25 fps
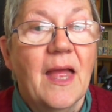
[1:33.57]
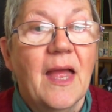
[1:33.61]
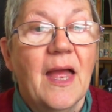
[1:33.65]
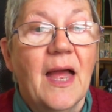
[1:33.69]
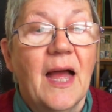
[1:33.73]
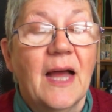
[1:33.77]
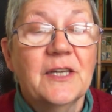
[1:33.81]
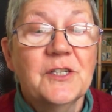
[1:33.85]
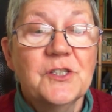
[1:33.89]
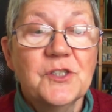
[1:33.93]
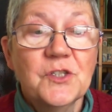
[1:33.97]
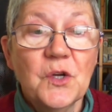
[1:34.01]

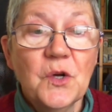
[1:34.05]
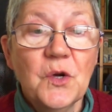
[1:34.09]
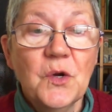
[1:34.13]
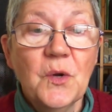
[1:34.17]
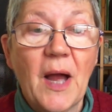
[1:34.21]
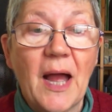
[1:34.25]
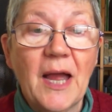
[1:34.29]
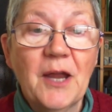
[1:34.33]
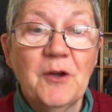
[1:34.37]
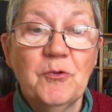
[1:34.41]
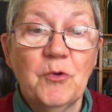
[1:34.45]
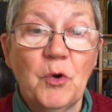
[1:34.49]
And so
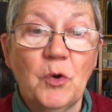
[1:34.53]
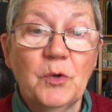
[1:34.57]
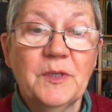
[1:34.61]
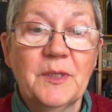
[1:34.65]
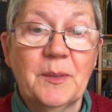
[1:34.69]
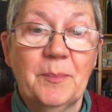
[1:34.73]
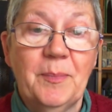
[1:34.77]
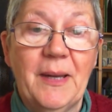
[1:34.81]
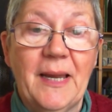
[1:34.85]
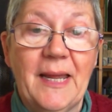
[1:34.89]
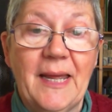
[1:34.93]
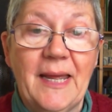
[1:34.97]
I wrote
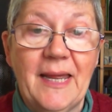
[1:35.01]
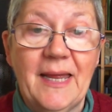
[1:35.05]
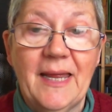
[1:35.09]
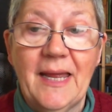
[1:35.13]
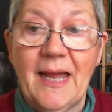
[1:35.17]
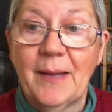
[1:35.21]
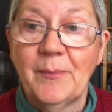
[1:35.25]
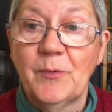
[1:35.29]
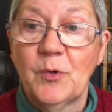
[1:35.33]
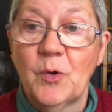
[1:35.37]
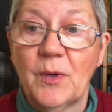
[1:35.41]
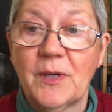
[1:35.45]
the play
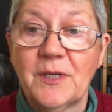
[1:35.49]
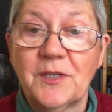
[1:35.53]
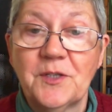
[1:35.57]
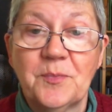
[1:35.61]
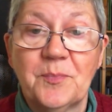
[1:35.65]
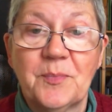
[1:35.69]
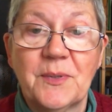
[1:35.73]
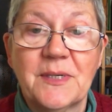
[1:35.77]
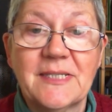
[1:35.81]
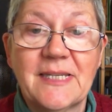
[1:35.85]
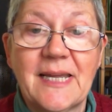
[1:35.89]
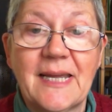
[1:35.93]
I'm going
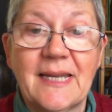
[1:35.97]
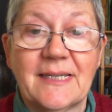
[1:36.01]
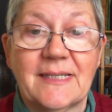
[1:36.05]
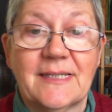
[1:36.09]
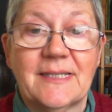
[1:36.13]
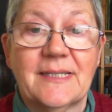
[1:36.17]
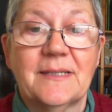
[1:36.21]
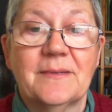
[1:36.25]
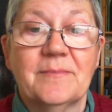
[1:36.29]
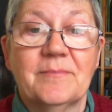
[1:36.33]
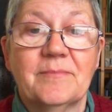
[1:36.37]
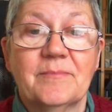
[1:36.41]
to
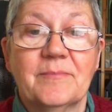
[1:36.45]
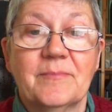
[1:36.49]
present.